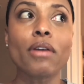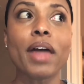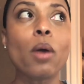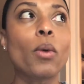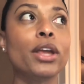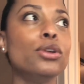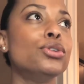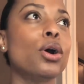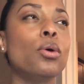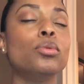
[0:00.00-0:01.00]
That way you
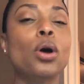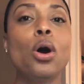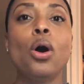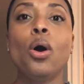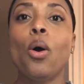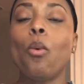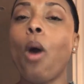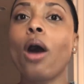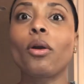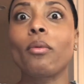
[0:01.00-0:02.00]
don't
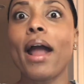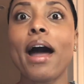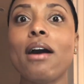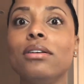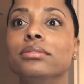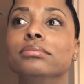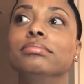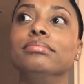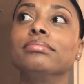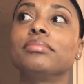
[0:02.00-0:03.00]
walk around
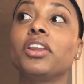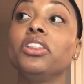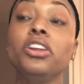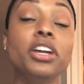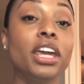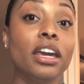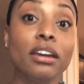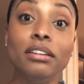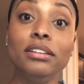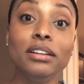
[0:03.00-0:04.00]
looking